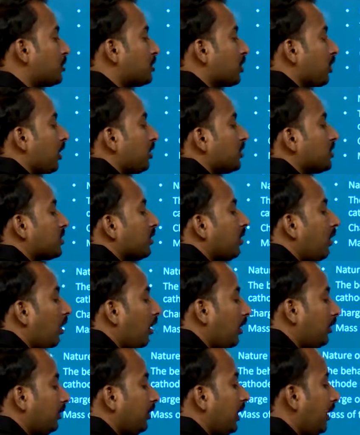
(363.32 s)
charge
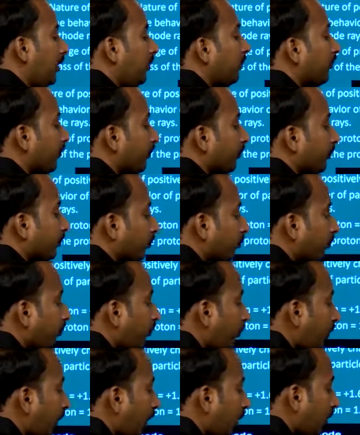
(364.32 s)
or the
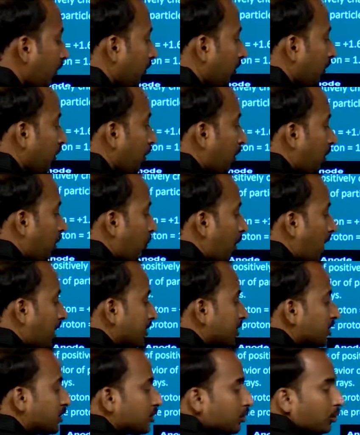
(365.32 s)

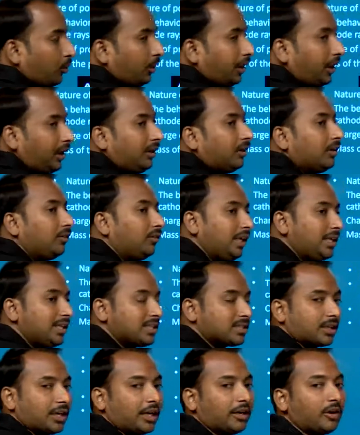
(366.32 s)
passes through these
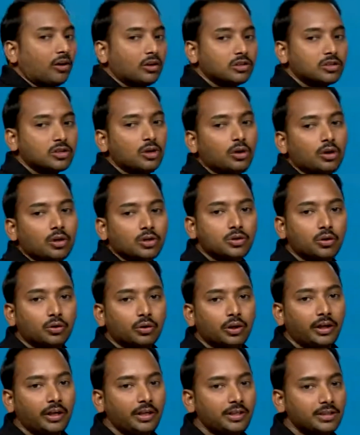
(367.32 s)
canals. So
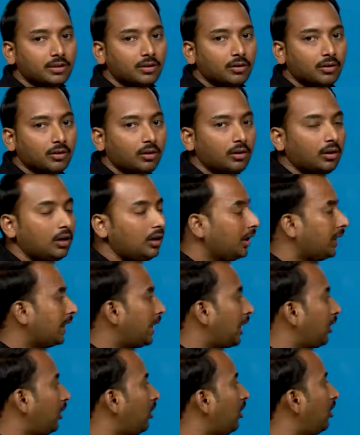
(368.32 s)
that is called
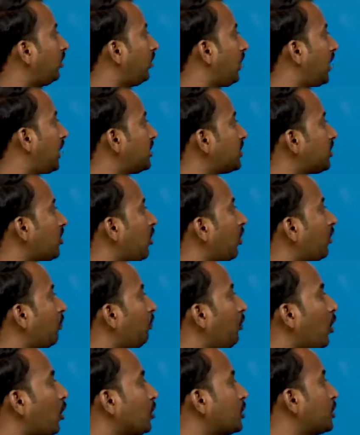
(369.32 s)
canal rays or
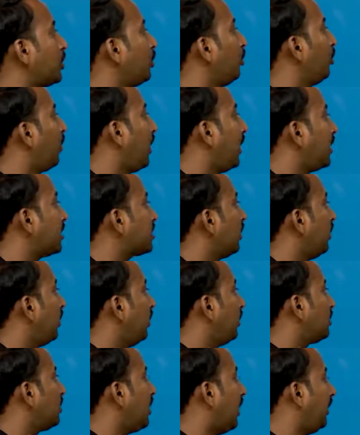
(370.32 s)
positive rays.
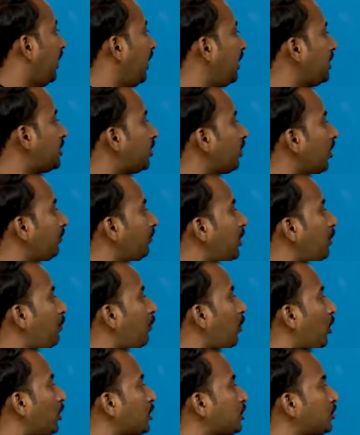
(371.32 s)
The nature of the
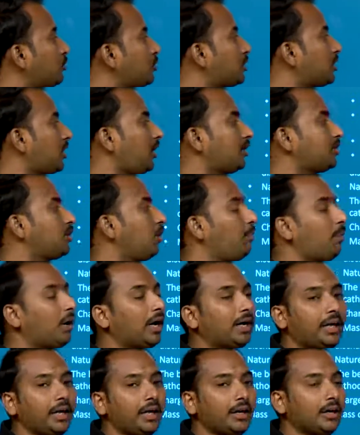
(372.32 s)
positive charged
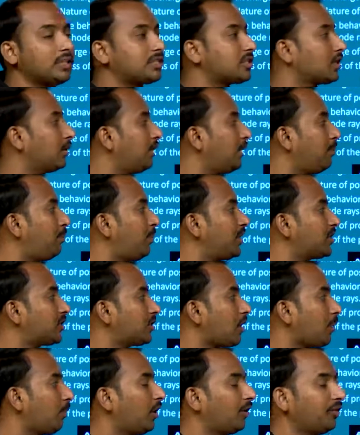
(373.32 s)
particles depends
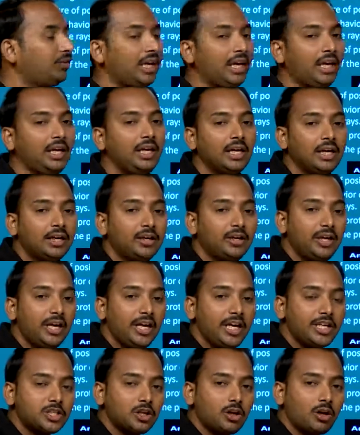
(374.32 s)
upon the
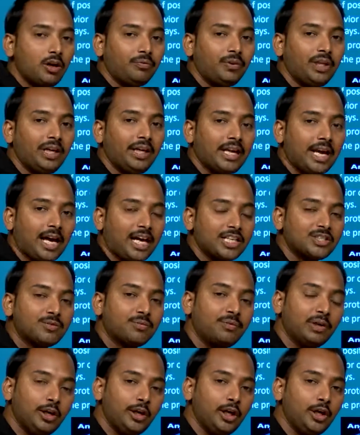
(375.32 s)
nature of the gas
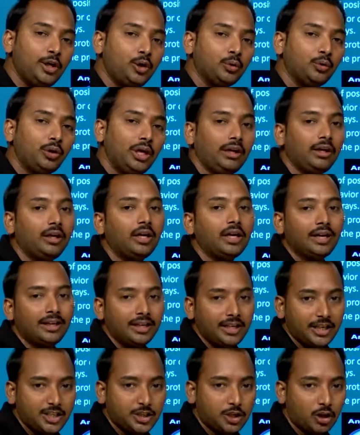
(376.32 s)
filled into the
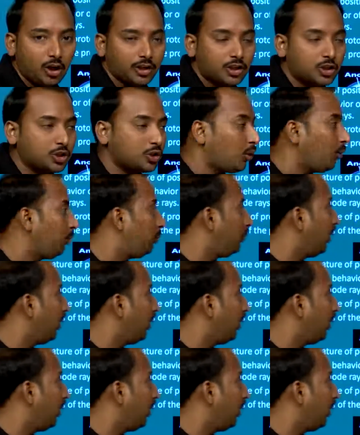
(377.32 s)
discharge tube.